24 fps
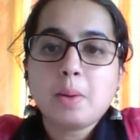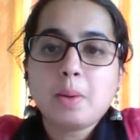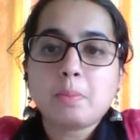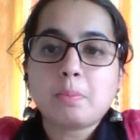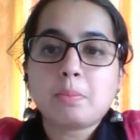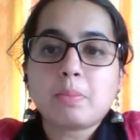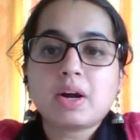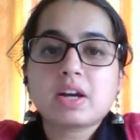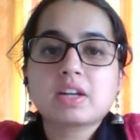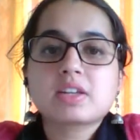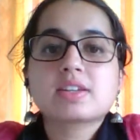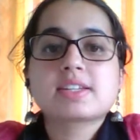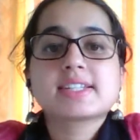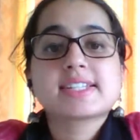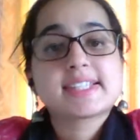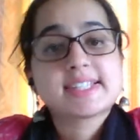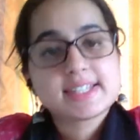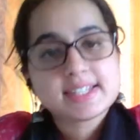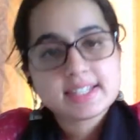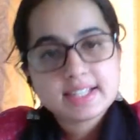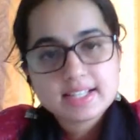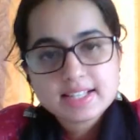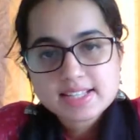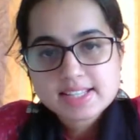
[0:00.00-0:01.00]
But
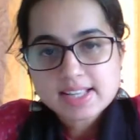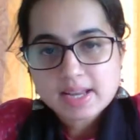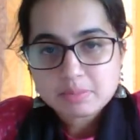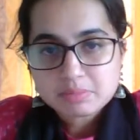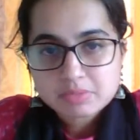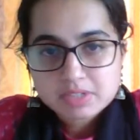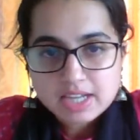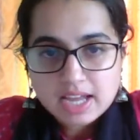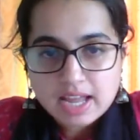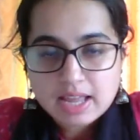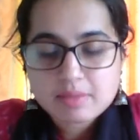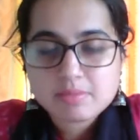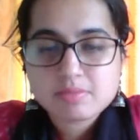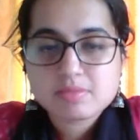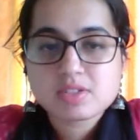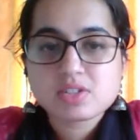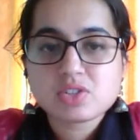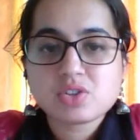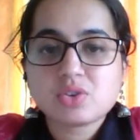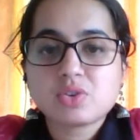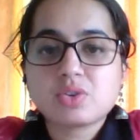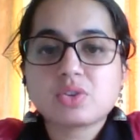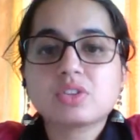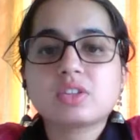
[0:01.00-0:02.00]
still sometimes
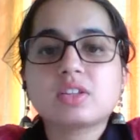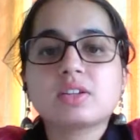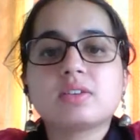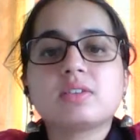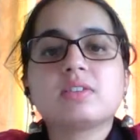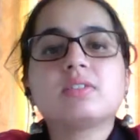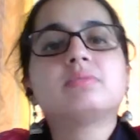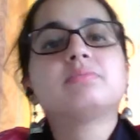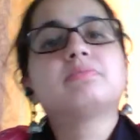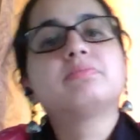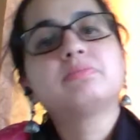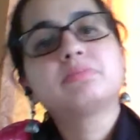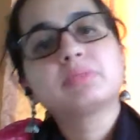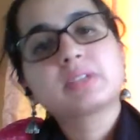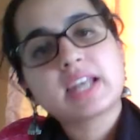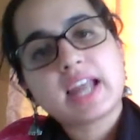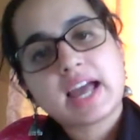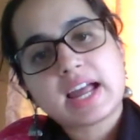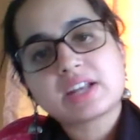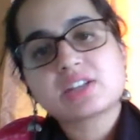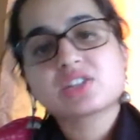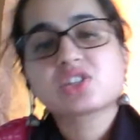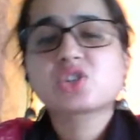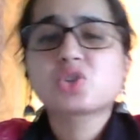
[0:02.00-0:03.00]
the
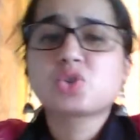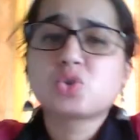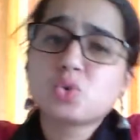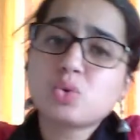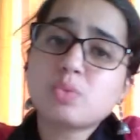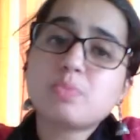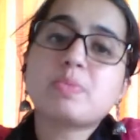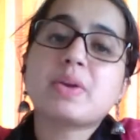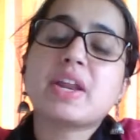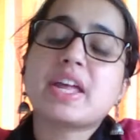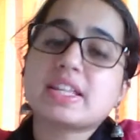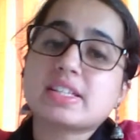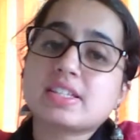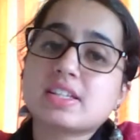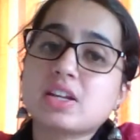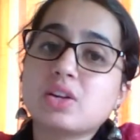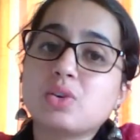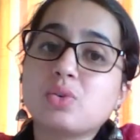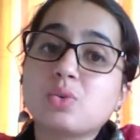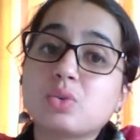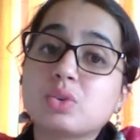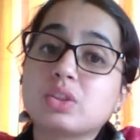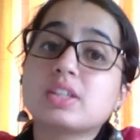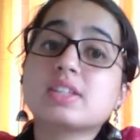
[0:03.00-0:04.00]
clients do press,
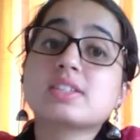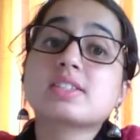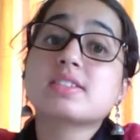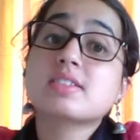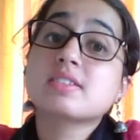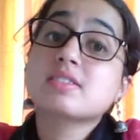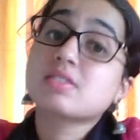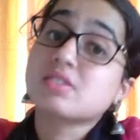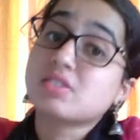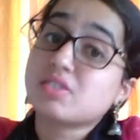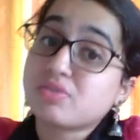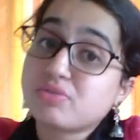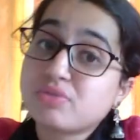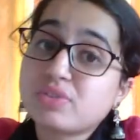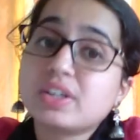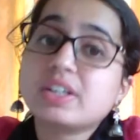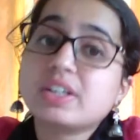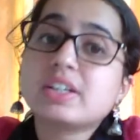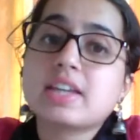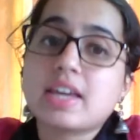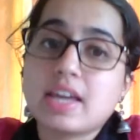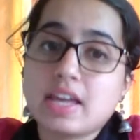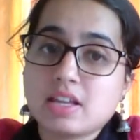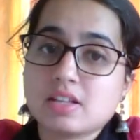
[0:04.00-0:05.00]
this is
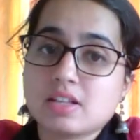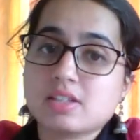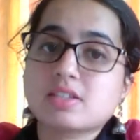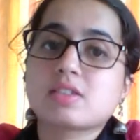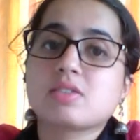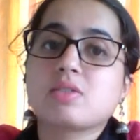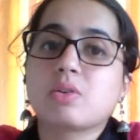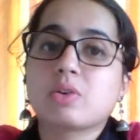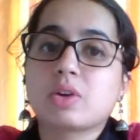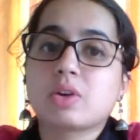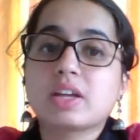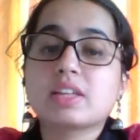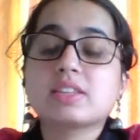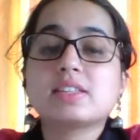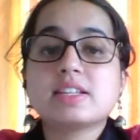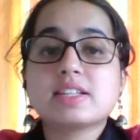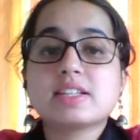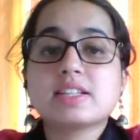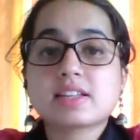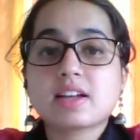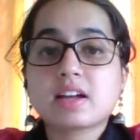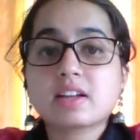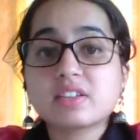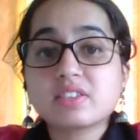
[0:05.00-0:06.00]
different case. Okay,
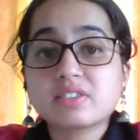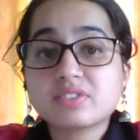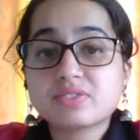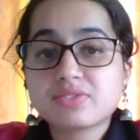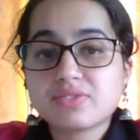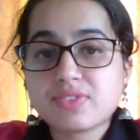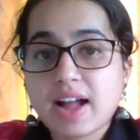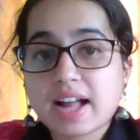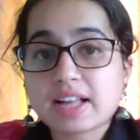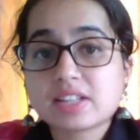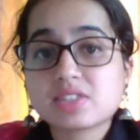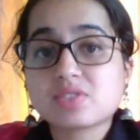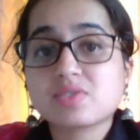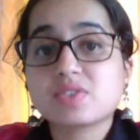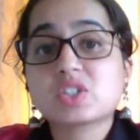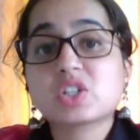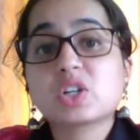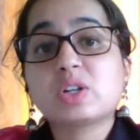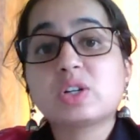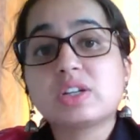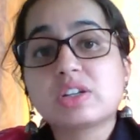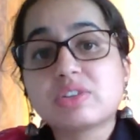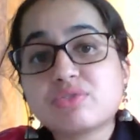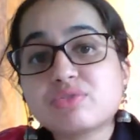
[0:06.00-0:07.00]
these are the facts which
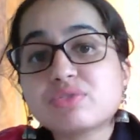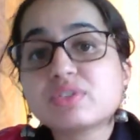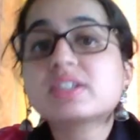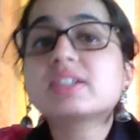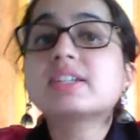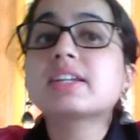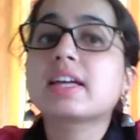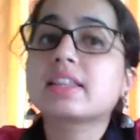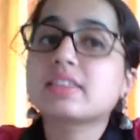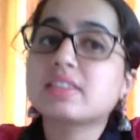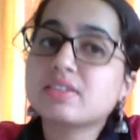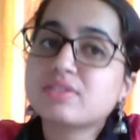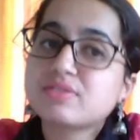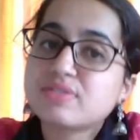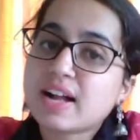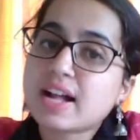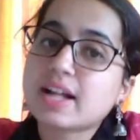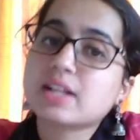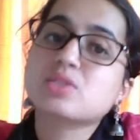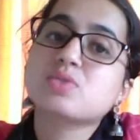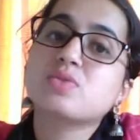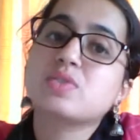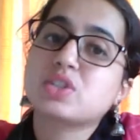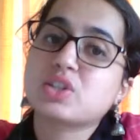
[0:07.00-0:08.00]
are different than the
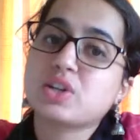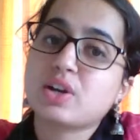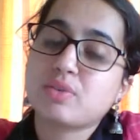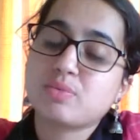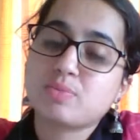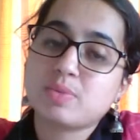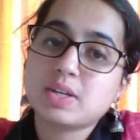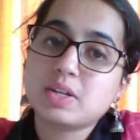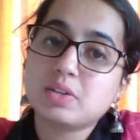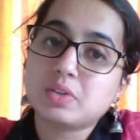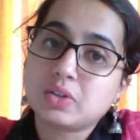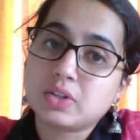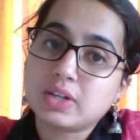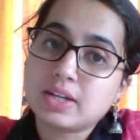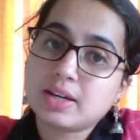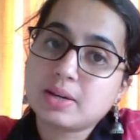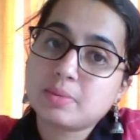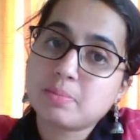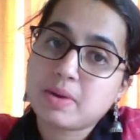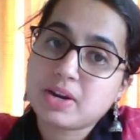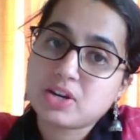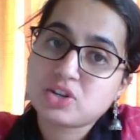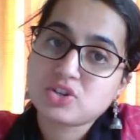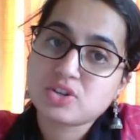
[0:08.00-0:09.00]
facts which have been earlier
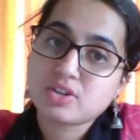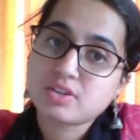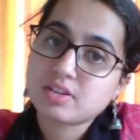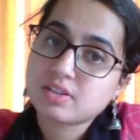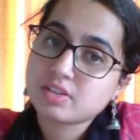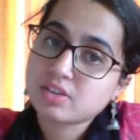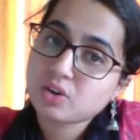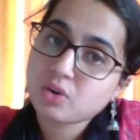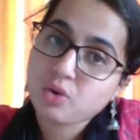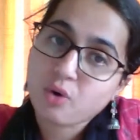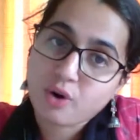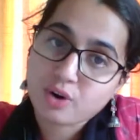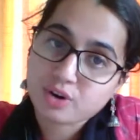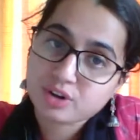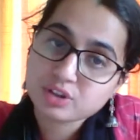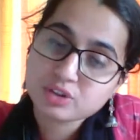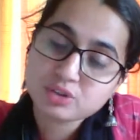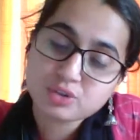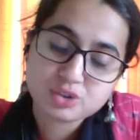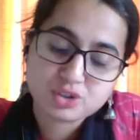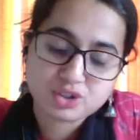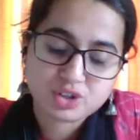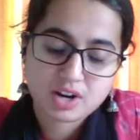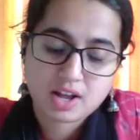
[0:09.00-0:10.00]
mentioned in the court in
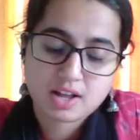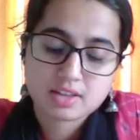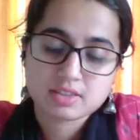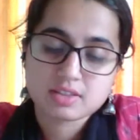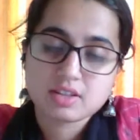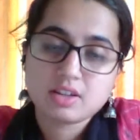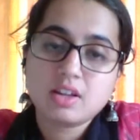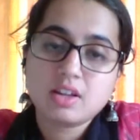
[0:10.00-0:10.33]
Gujarat.